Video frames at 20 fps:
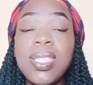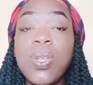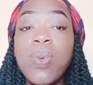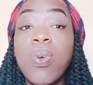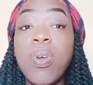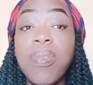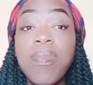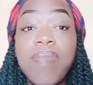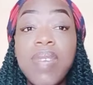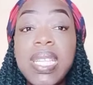
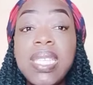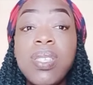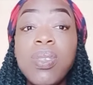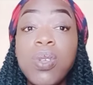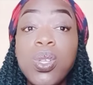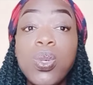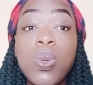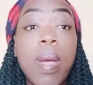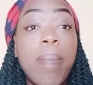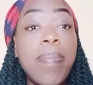convince you
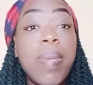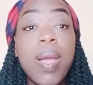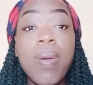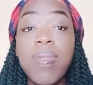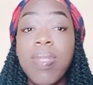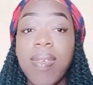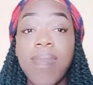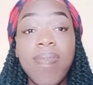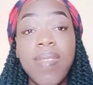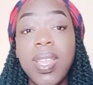to appear on
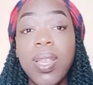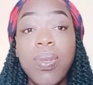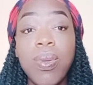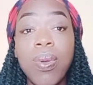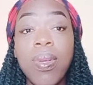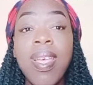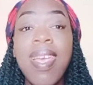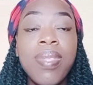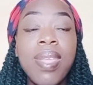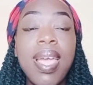the video.
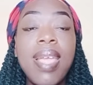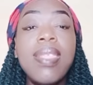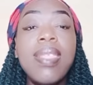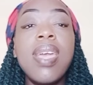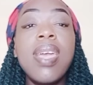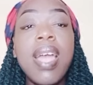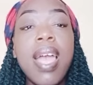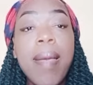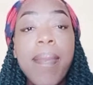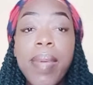And the
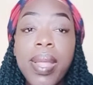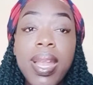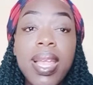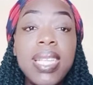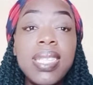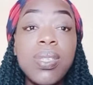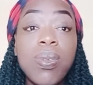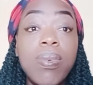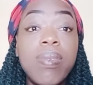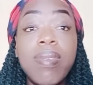camera is
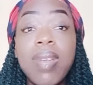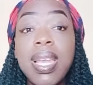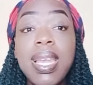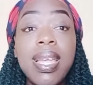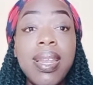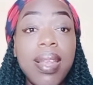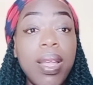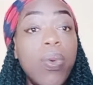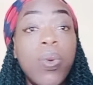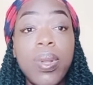already
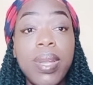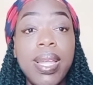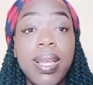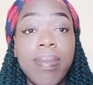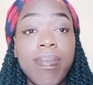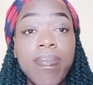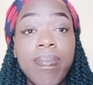recording.